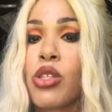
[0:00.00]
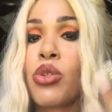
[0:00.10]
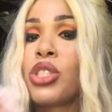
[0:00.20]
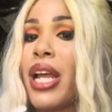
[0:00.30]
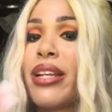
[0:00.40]

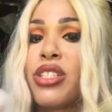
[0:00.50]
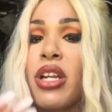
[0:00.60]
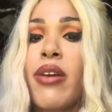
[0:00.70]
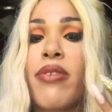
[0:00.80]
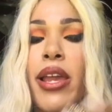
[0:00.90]
so I
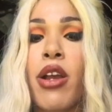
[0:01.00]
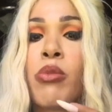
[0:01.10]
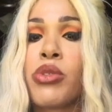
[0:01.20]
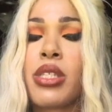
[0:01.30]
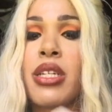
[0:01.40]
should have like
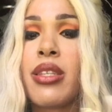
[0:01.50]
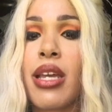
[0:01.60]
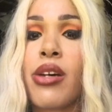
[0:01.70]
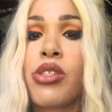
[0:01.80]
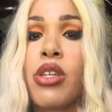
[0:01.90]
almost
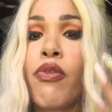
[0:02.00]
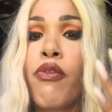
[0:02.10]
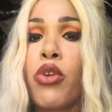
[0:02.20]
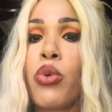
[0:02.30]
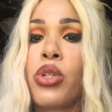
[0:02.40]
10,000
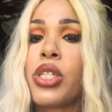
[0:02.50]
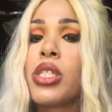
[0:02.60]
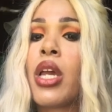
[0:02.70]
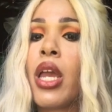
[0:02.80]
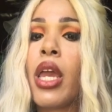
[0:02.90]
viewers
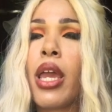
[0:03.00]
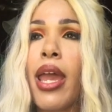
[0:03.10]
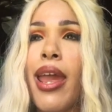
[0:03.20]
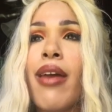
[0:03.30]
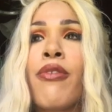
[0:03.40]

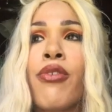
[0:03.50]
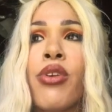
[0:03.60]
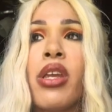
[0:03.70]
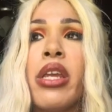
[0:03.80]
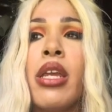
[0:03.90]

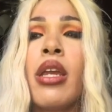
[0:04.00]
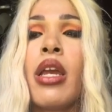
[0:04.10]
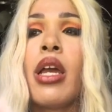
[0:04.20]
every